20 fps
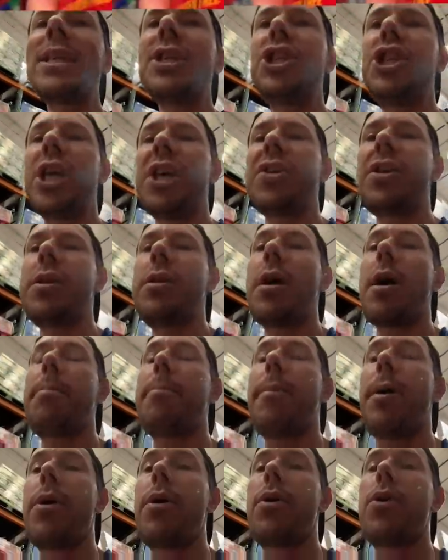just nut
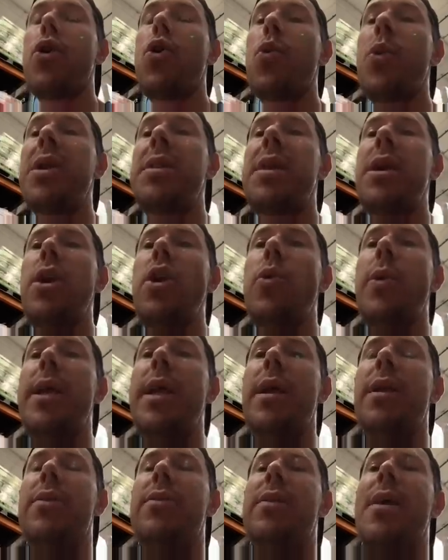butter. You read the
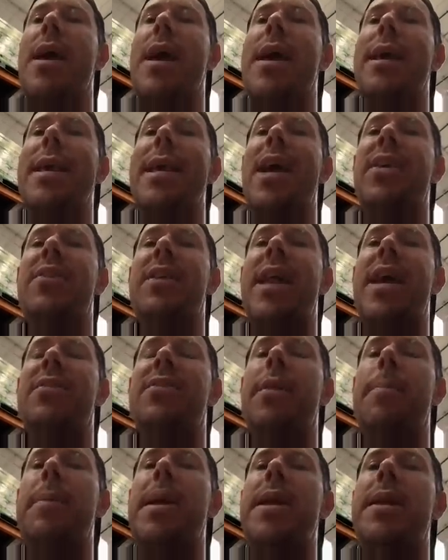ingredients. Yes, it has
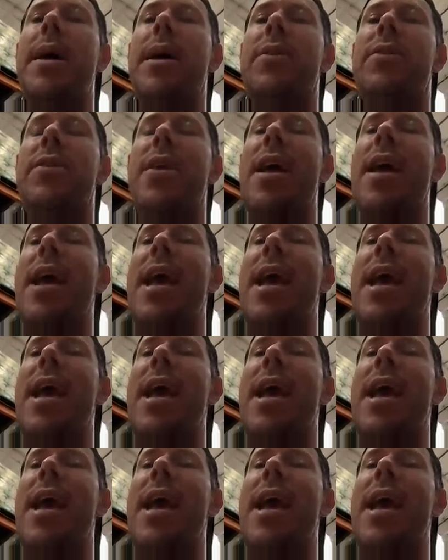the peanuts.